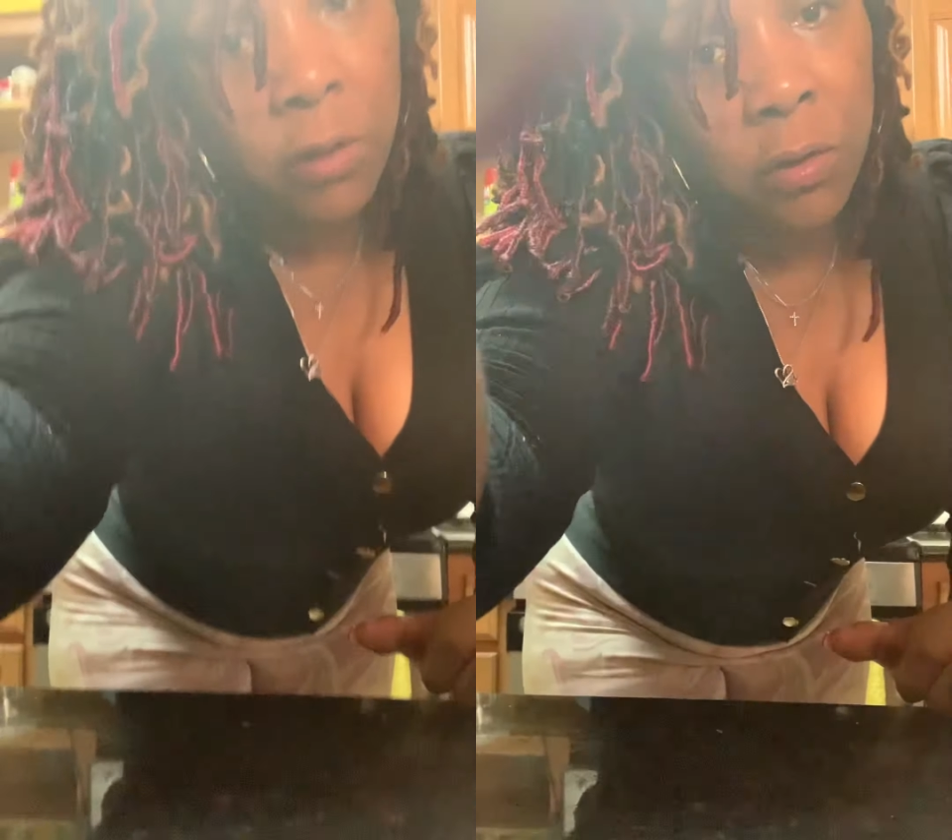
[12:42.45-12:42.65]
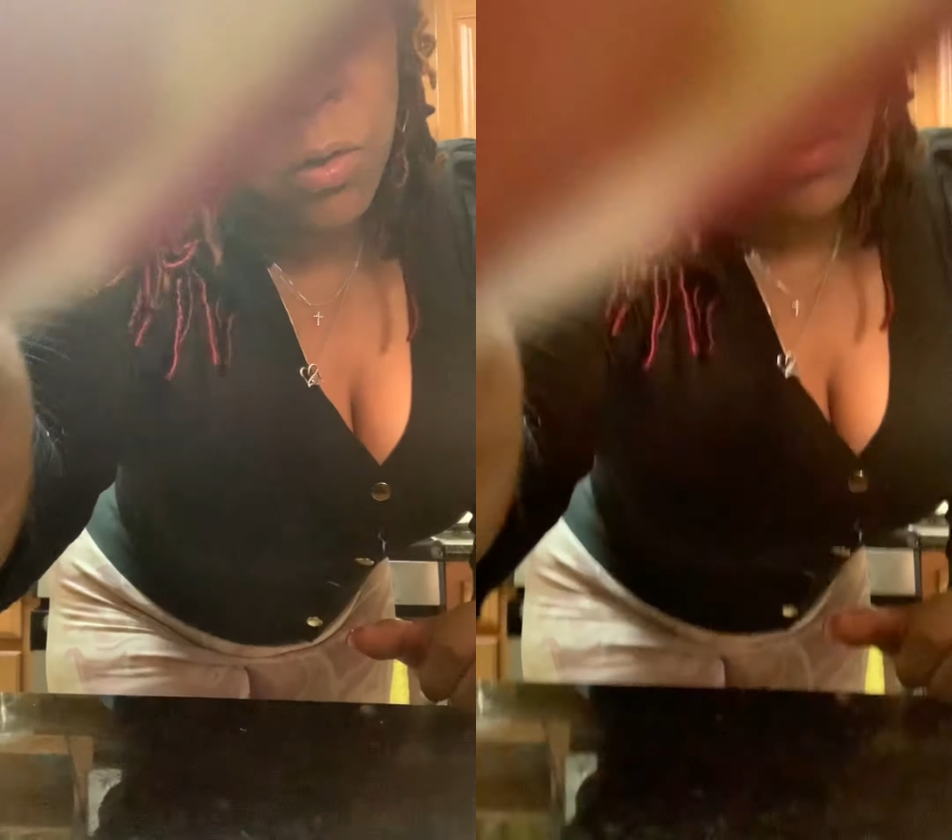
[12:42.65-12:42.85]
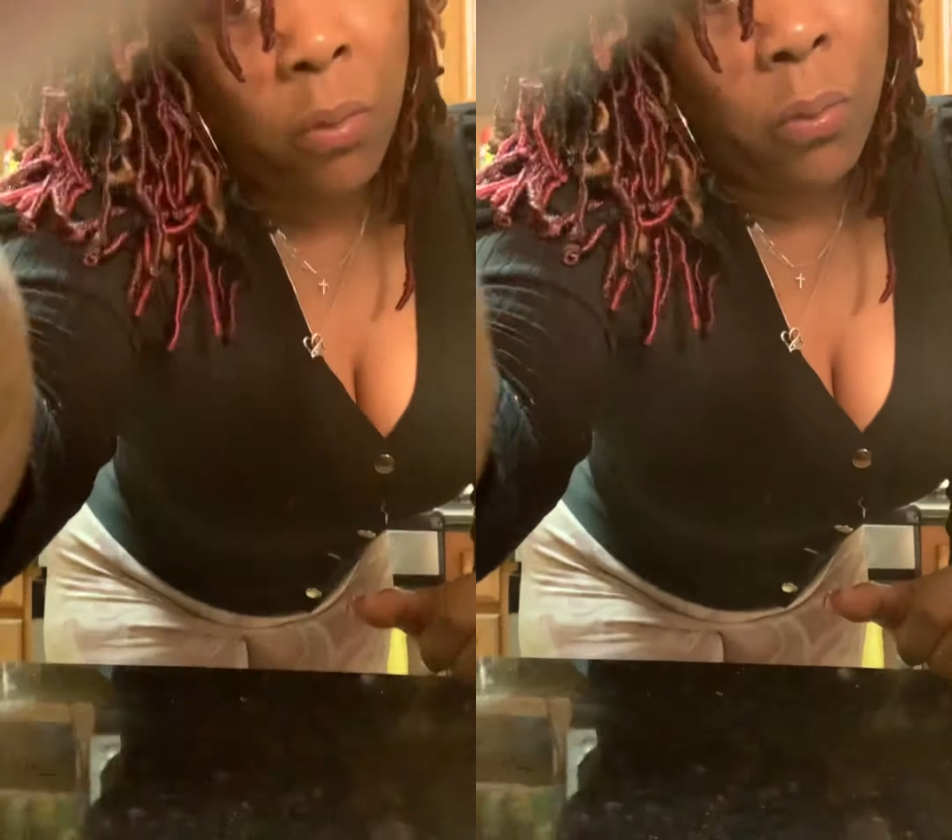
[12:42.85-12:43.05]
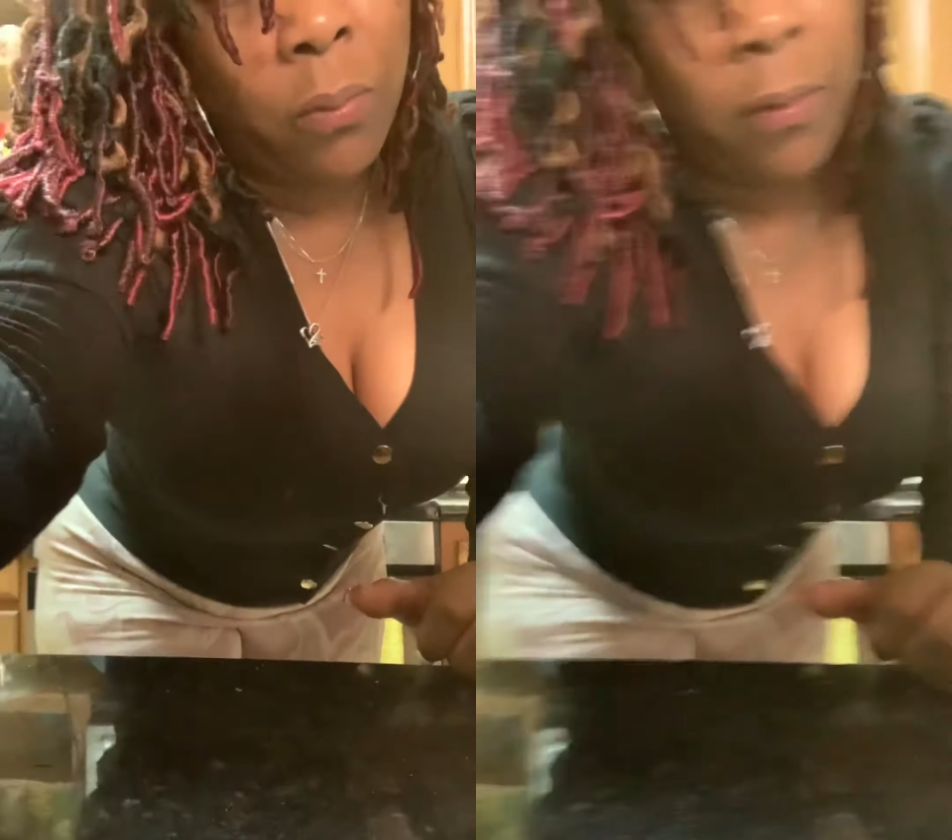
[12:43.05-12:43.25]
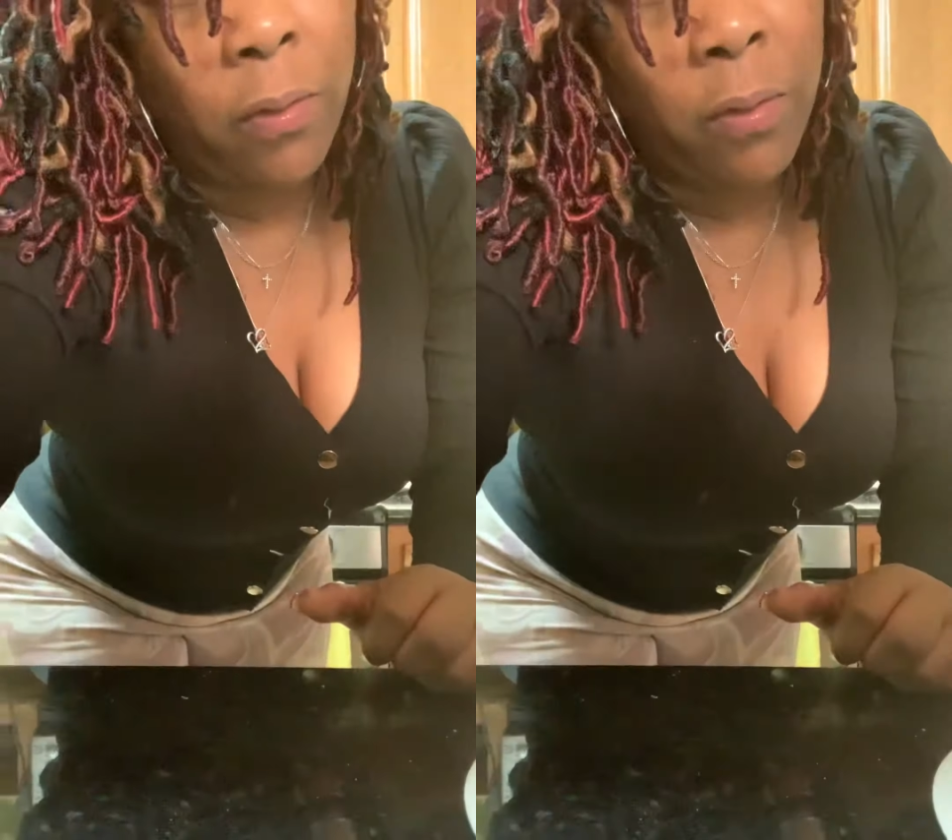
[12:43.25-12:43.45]
So
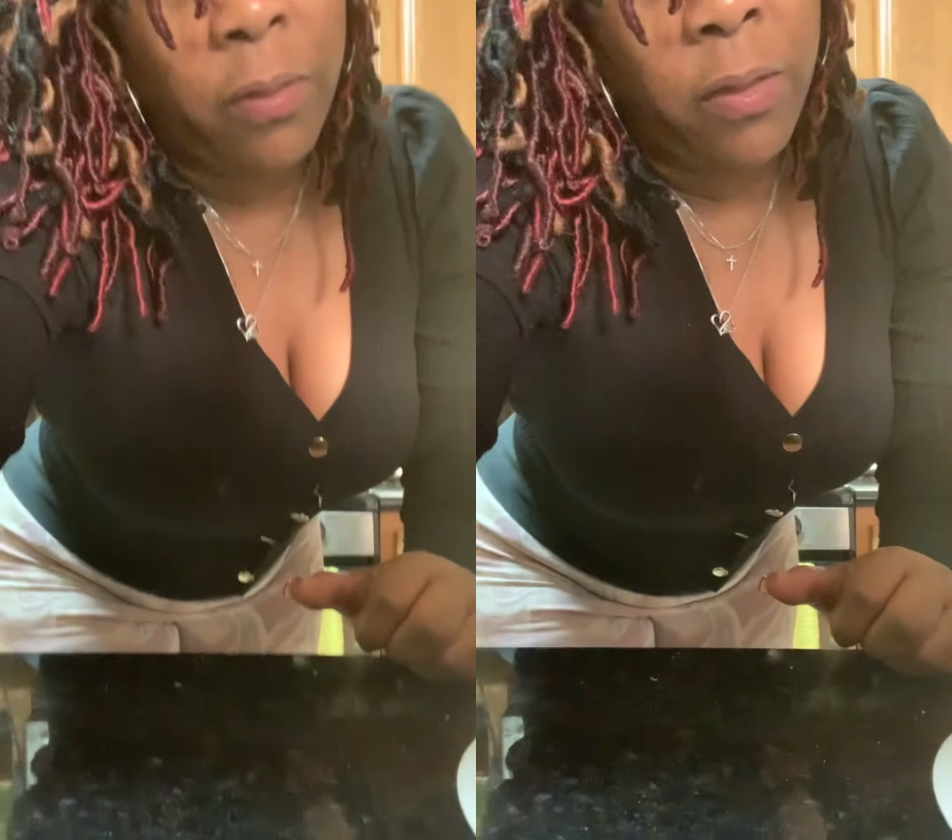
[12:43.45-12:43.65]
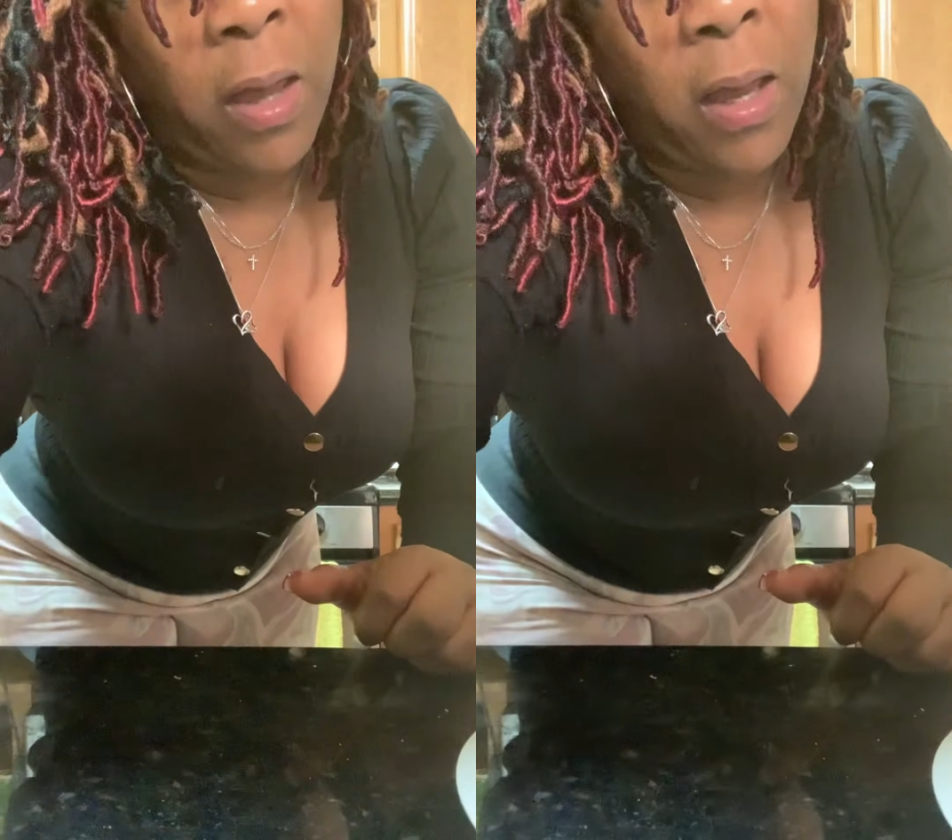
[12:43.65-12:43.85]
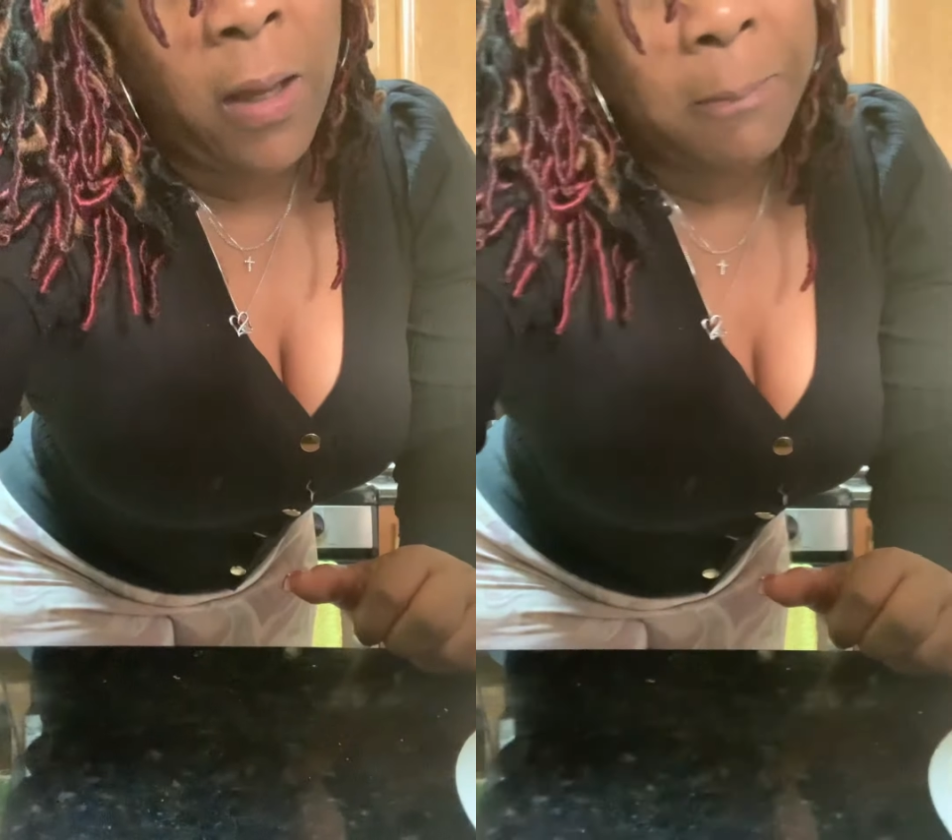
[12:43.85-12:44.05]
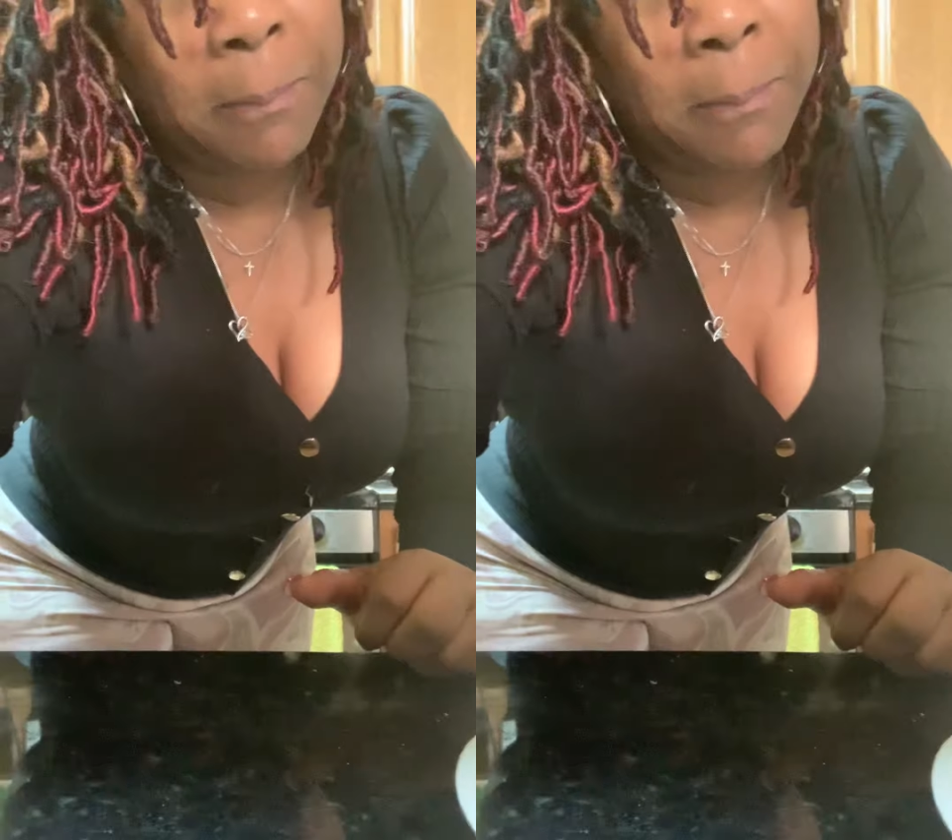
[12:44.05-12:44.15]
that